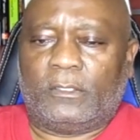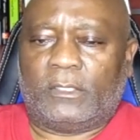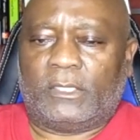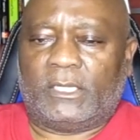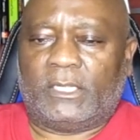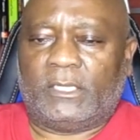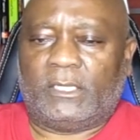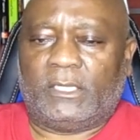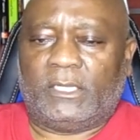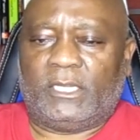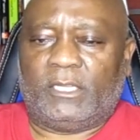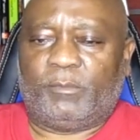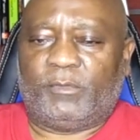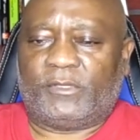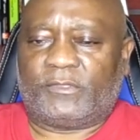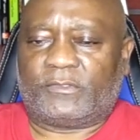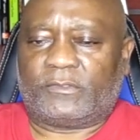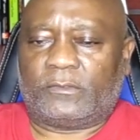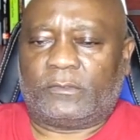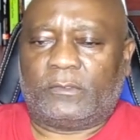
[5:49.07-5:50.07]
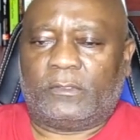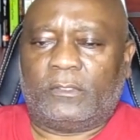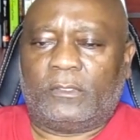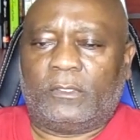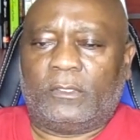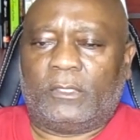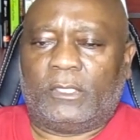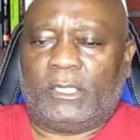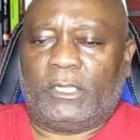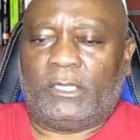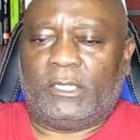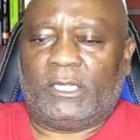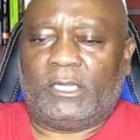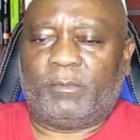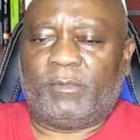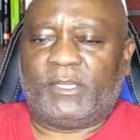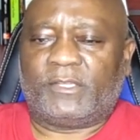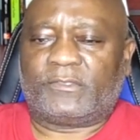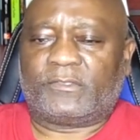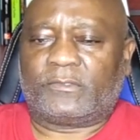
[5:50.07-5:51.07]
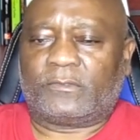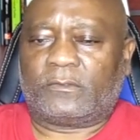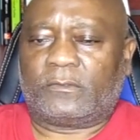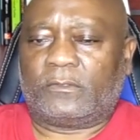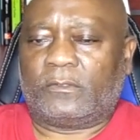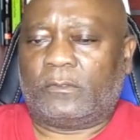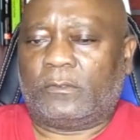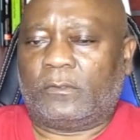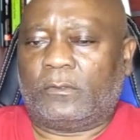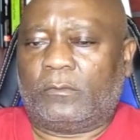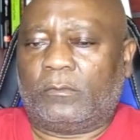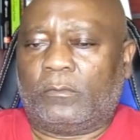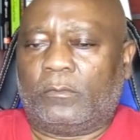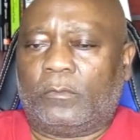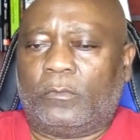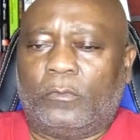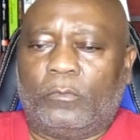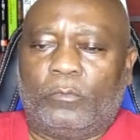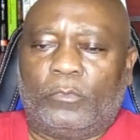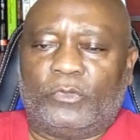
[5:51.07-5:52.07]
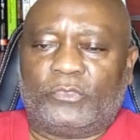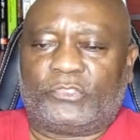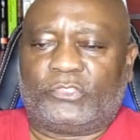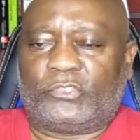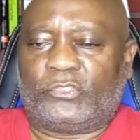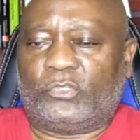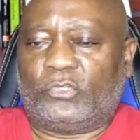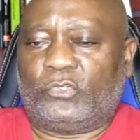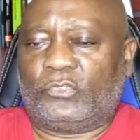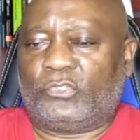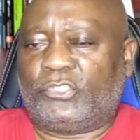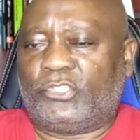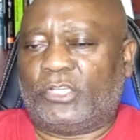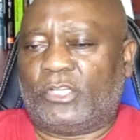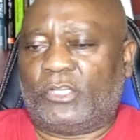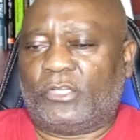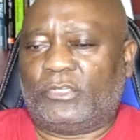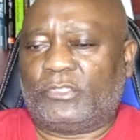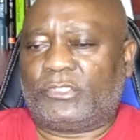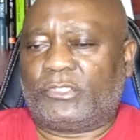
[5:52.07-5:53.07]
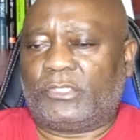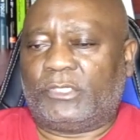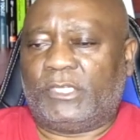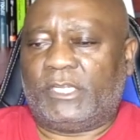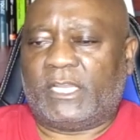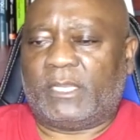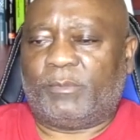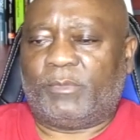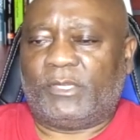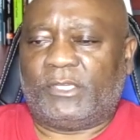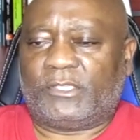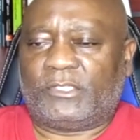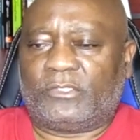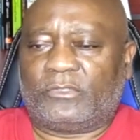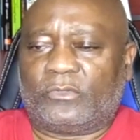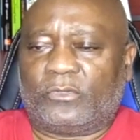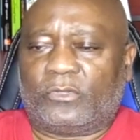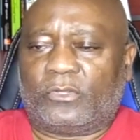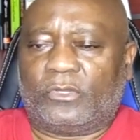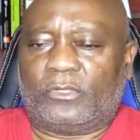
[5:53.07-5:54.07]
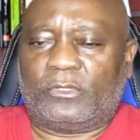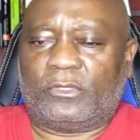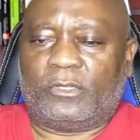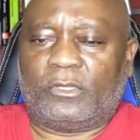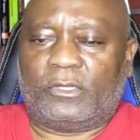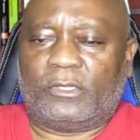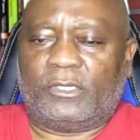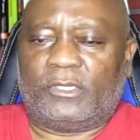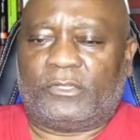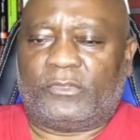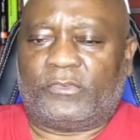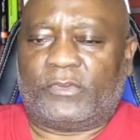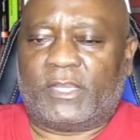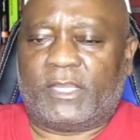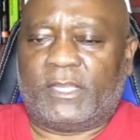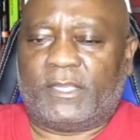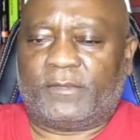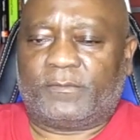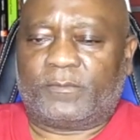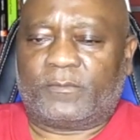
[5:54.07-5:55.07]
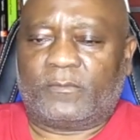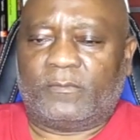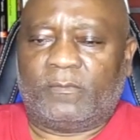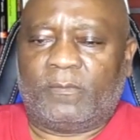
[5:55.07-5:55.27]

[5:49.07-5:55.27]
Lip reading: And limits. A limits must show judge the ability to conduct the trial,